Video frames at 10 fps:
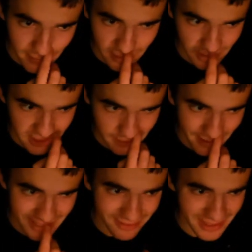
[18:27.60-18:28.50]
the logic
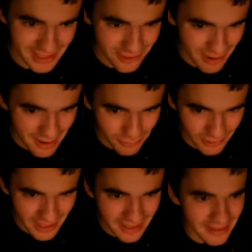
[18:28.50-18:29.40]
battle, the trap
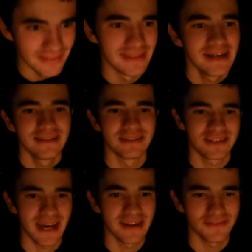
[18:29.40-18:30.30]
one, and the
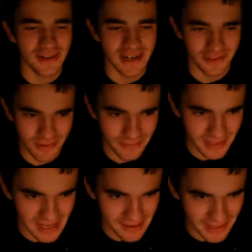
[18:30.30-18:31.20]
chain of closed rooms.
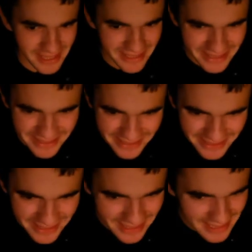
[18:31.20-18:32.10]
I love it.
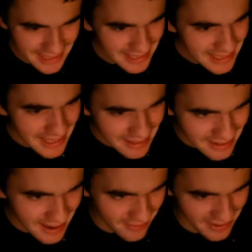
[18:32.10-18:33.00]

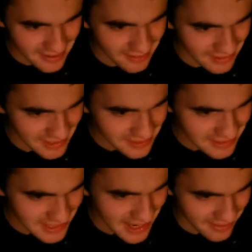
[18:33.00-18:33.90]
Yeah, they are linked
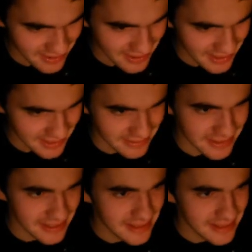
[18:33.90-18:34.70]
together. And,